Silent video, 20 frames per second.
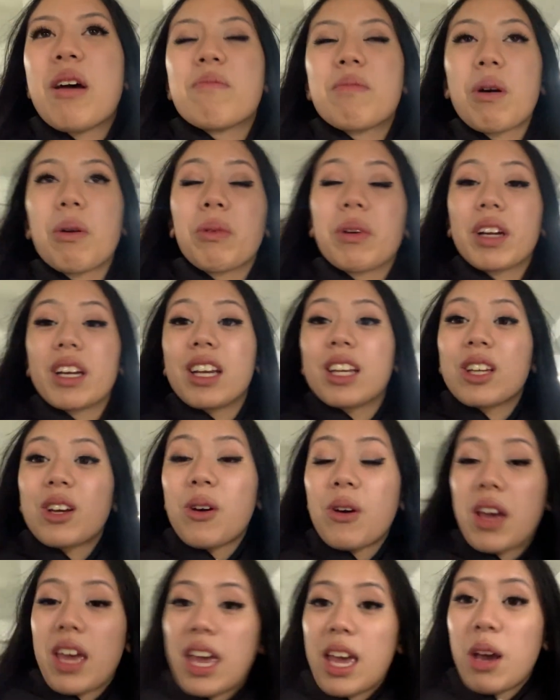But we're gonna
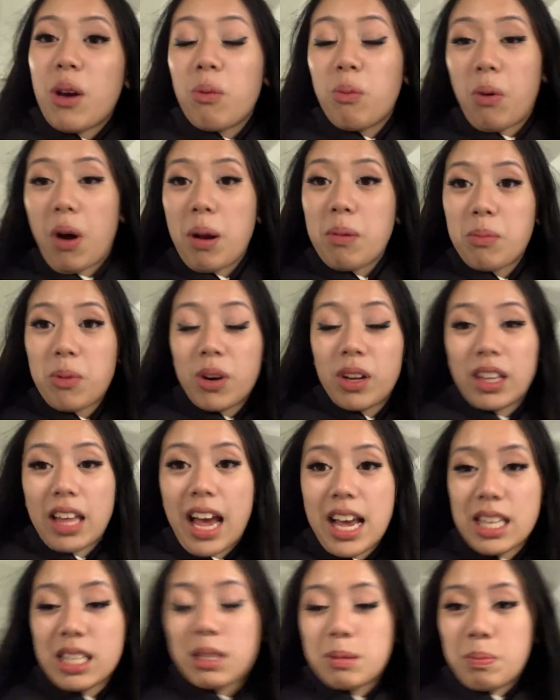go hit one more
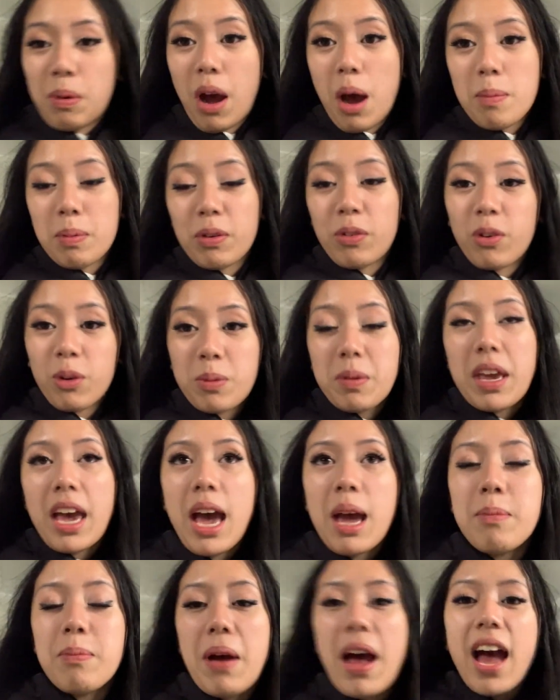last spot before we
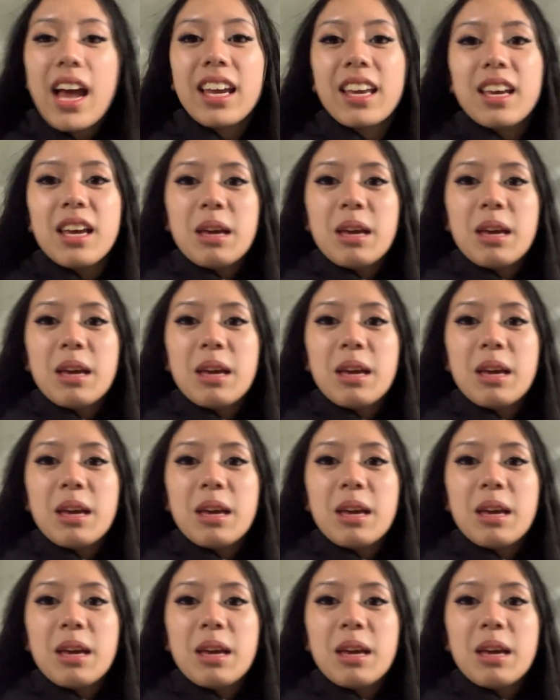head back